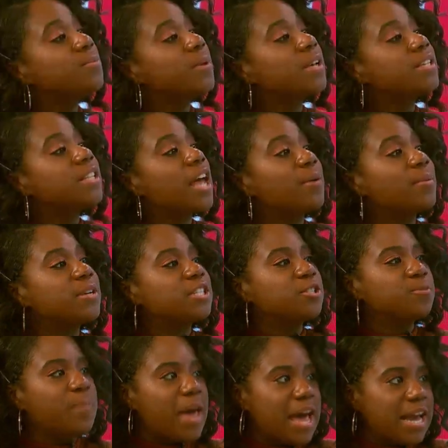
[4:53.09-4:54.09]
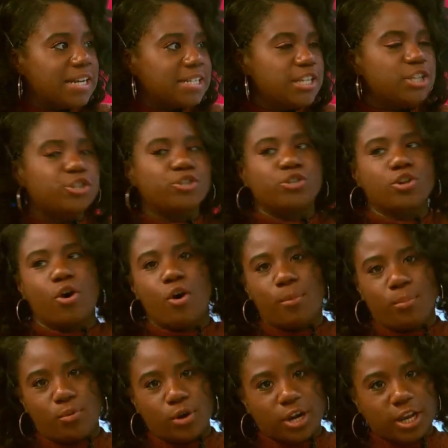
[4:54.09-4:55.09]
And their opinions. That respect is so mm
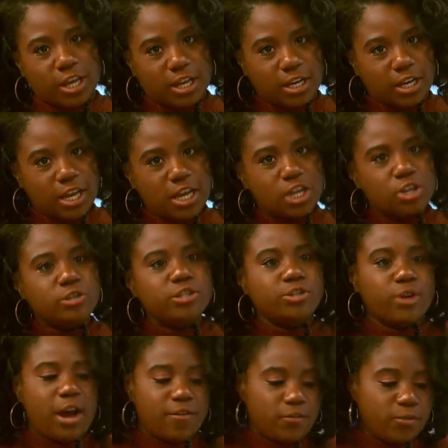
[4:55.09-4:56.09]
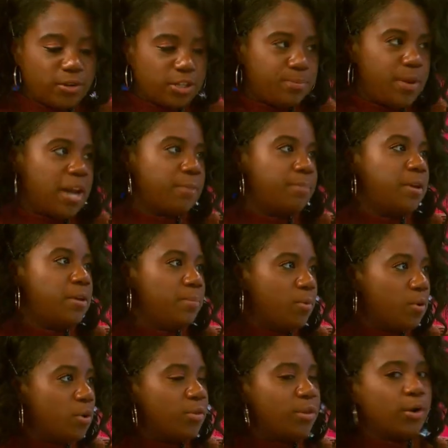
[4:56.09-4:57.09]
-hmm. important. Yep. You still have to respect
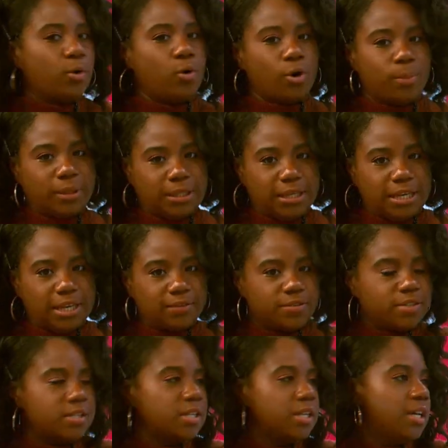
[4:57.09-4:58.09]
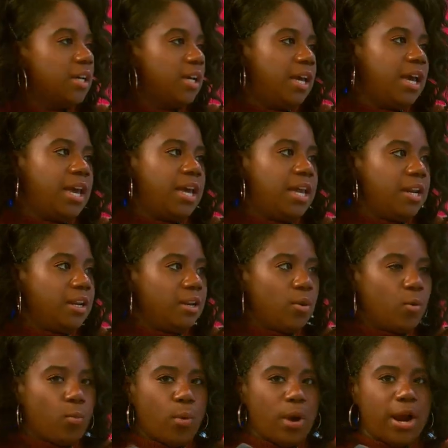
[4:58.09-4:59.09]
people, their core beliefs. Yes. And
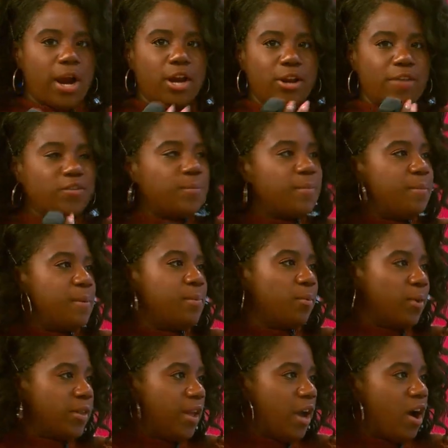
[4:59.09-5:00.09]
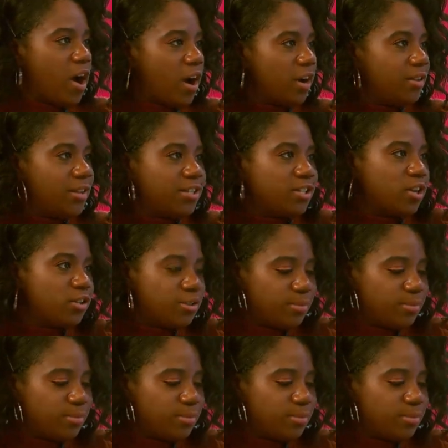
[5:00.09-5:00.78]
where you have to meet people where they are. That's yep.